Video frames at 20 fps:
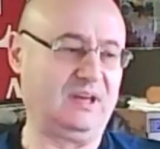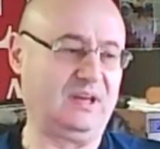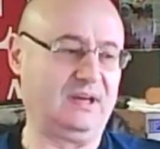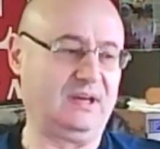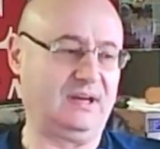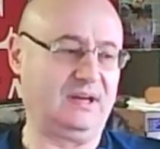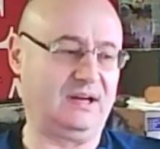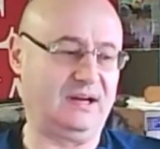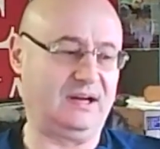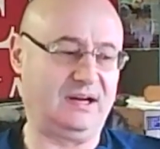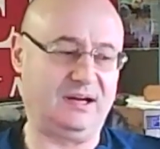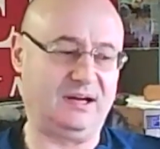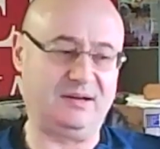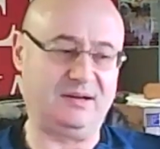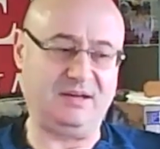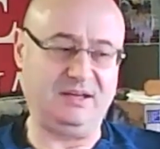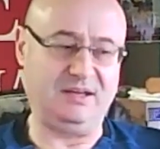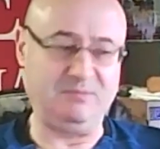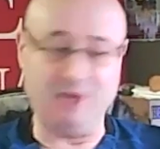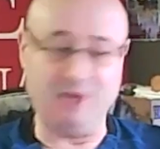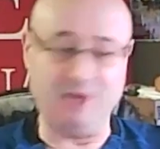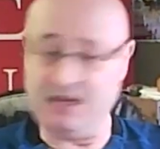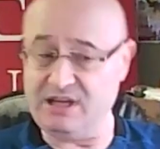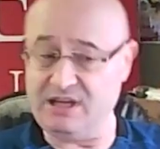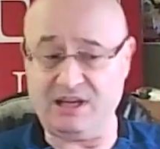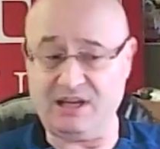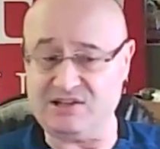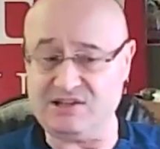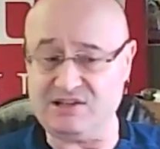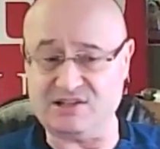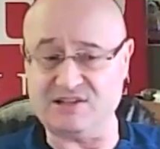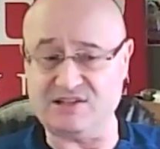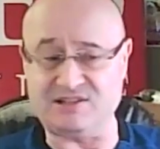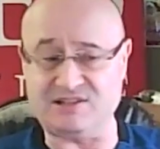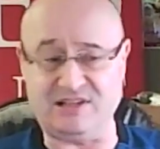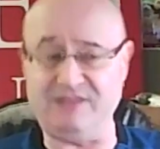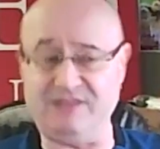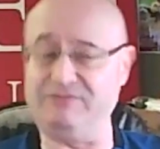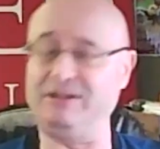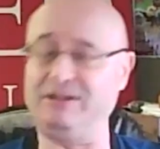Uh, in many cases,
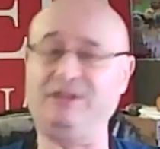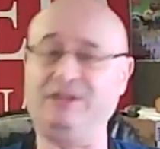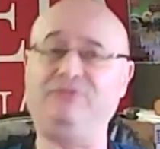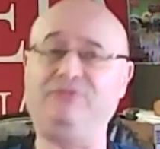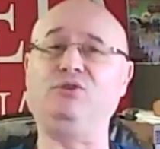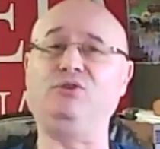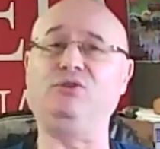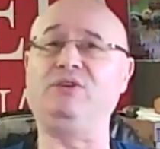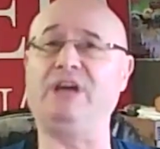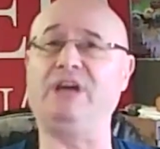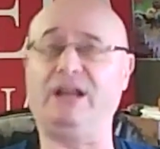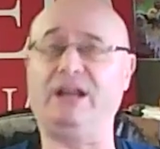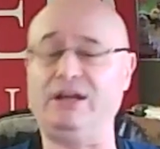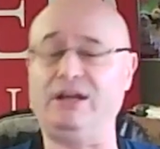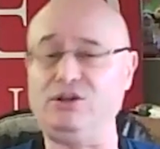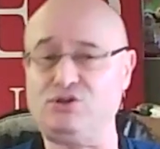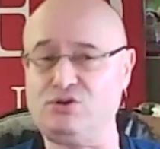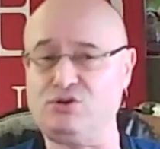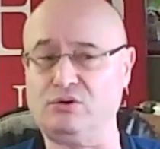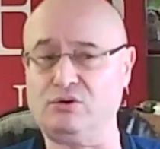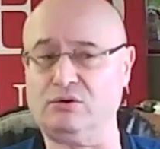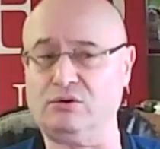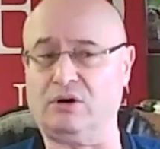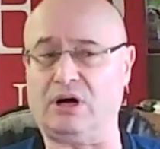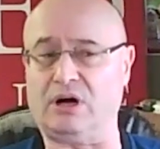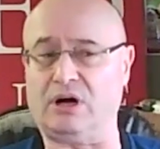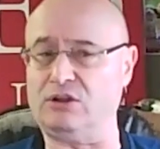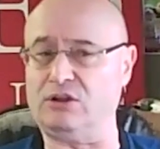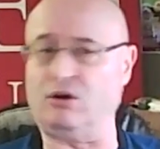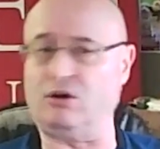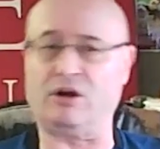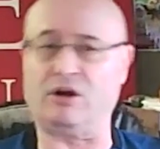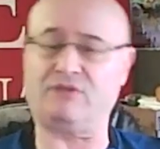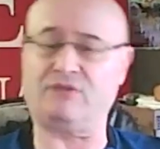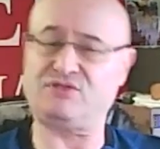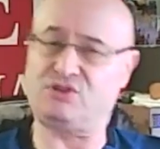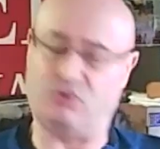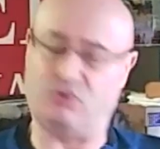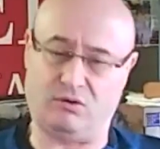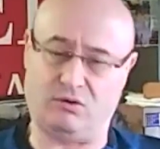even if you get into a lot of
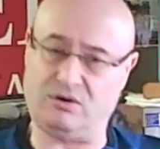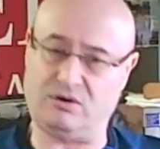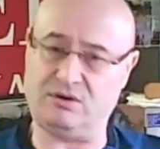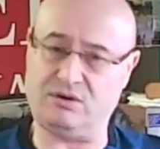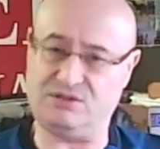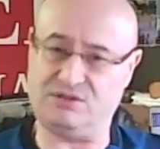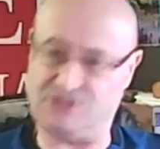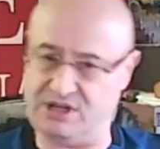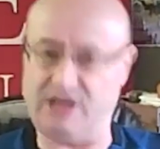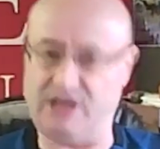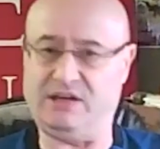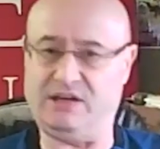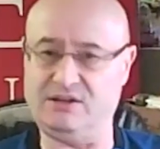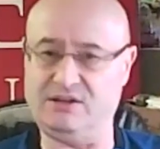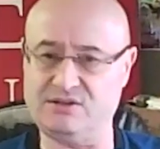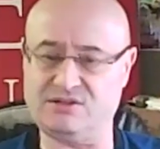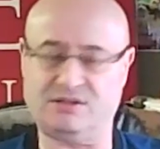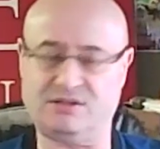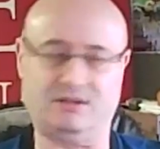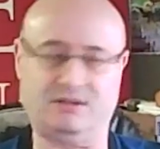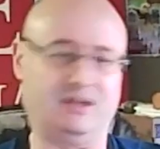store chains,